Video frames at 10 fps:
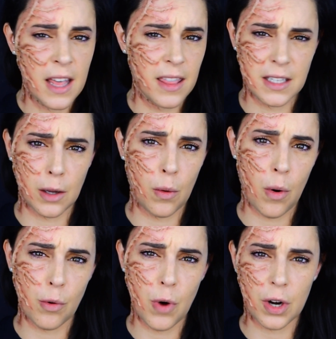This can
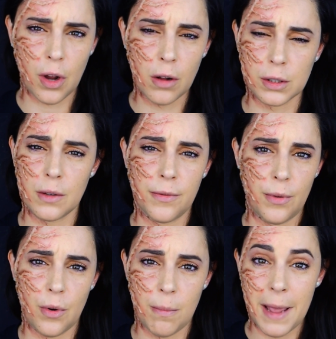work also
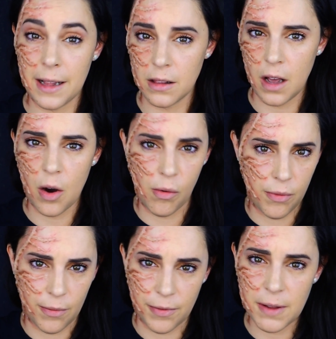for male or
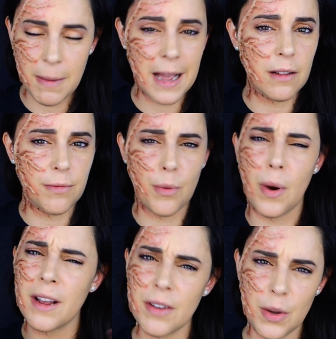for female, for
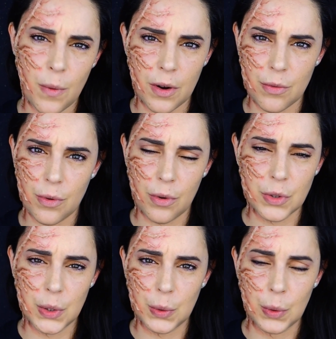whatever you want
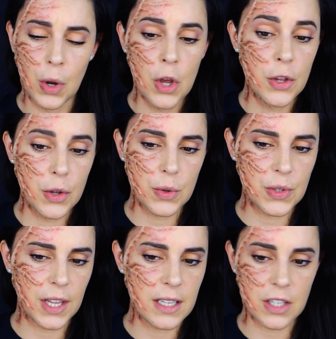to
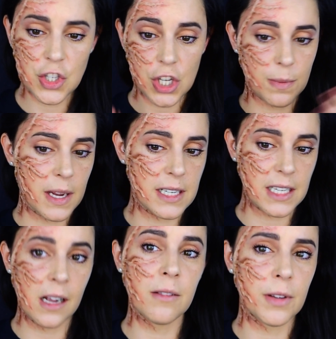use this. Just by
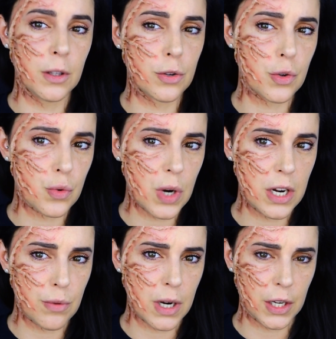itself, it looks
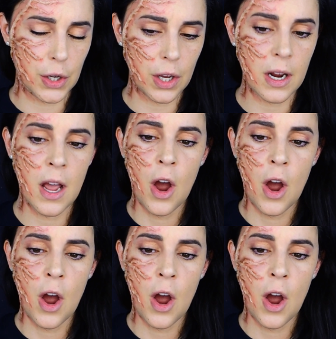really good.